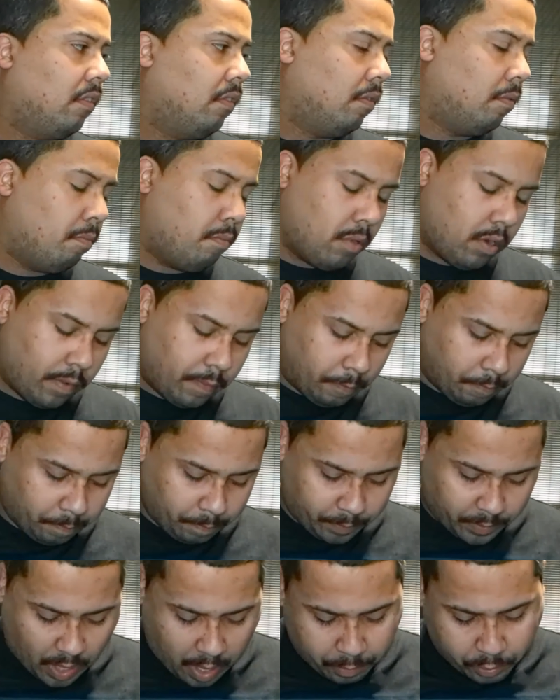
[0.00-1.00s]
But
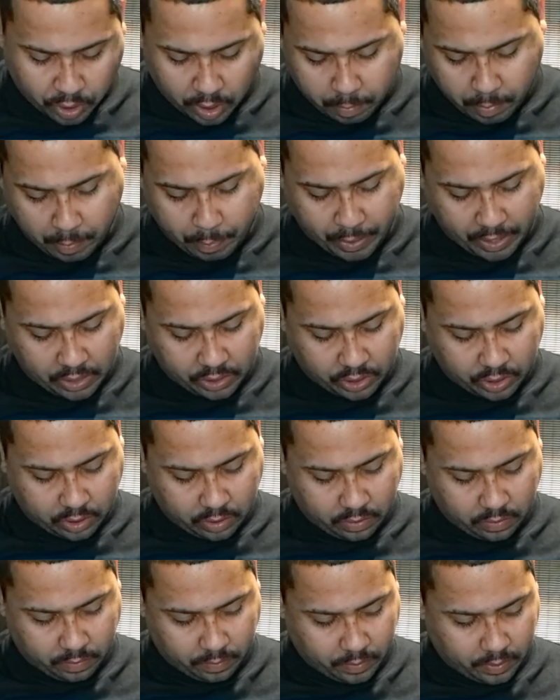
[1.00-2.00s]
I'm trying to be patient.
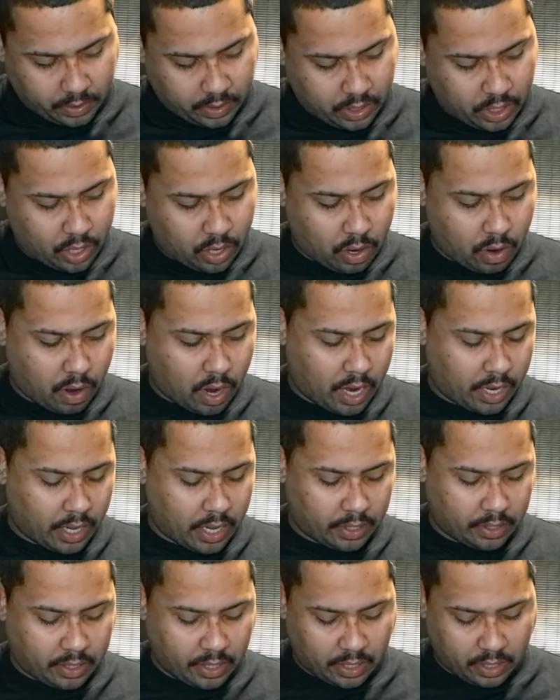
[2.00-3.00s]
You know, I
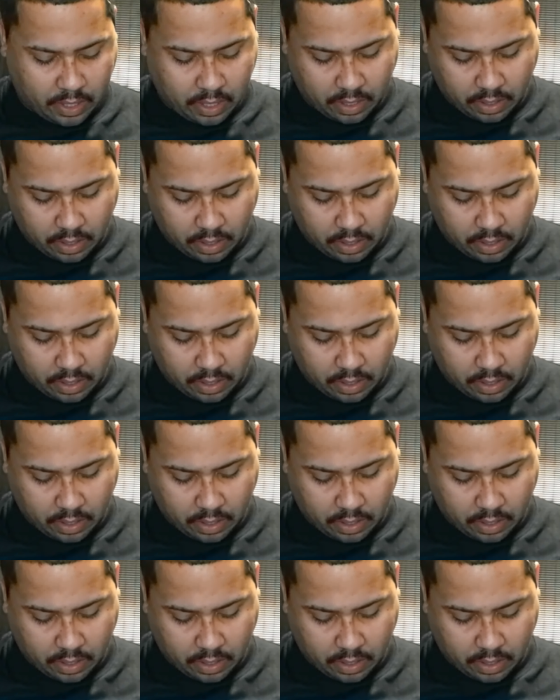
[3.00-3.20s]
think